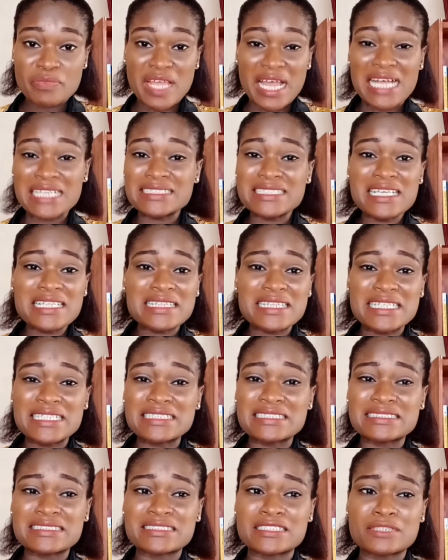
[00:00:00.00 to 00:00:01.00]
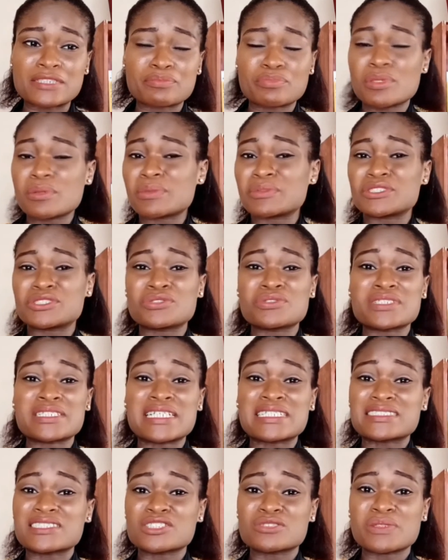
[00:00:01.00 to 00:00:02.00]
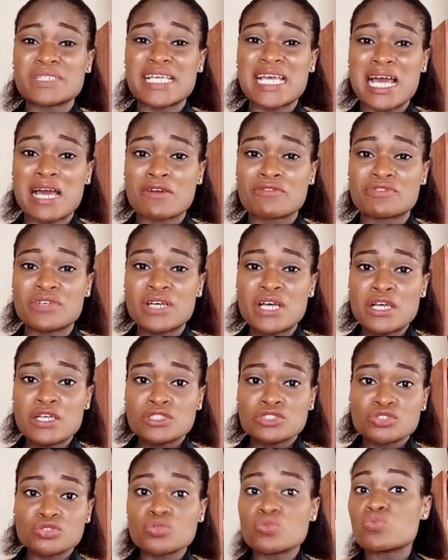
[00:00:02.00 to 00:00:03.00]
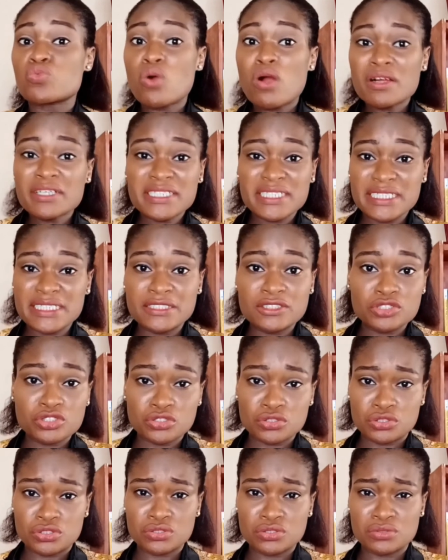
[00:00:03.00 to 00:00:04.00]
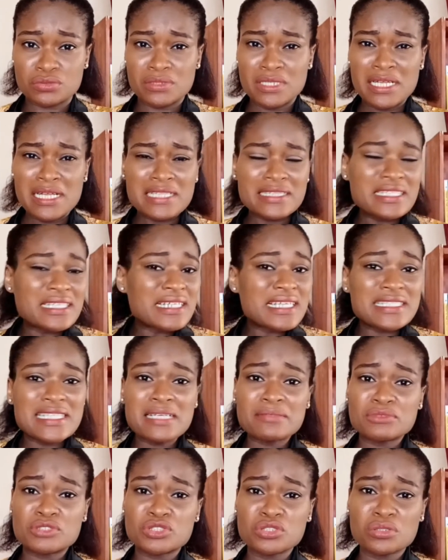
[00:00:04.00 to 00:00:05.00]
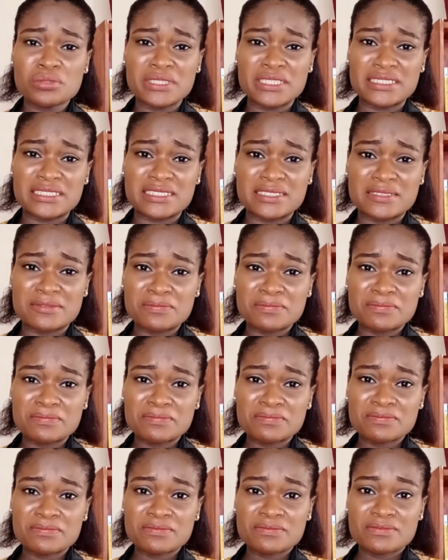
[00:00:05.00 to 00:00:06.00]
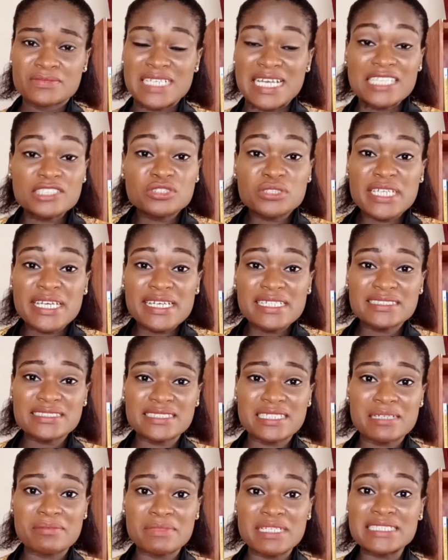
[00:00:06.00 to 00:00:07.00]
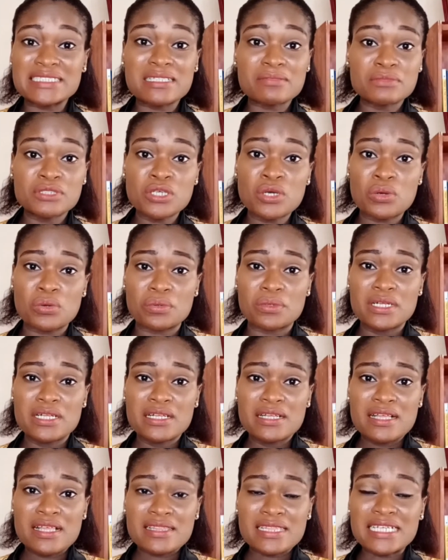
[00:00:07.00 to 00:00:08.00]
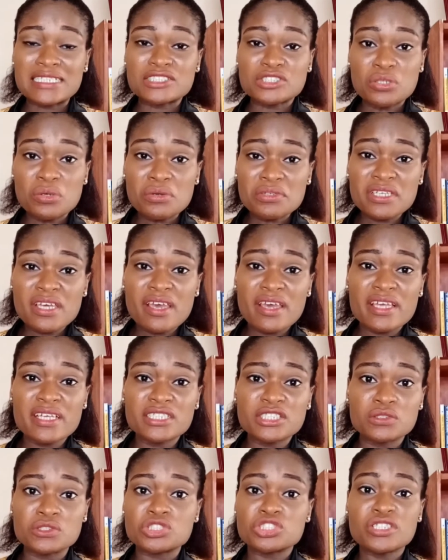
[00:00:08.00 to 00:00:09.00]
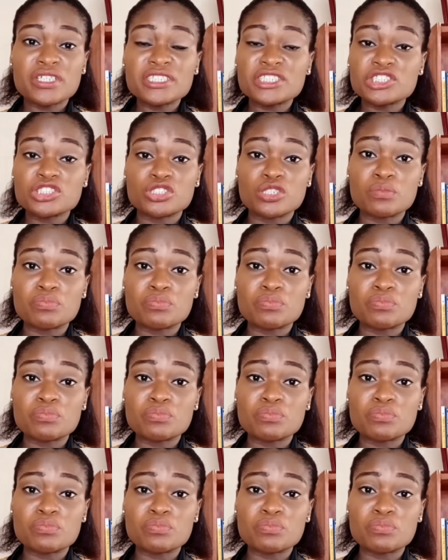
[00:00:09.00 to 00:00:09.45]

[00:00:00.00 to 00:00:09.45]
Are there things they probably don't necessarily have to walk in to do? Then let them do it. Educate them, let them know that, okay, you're changing your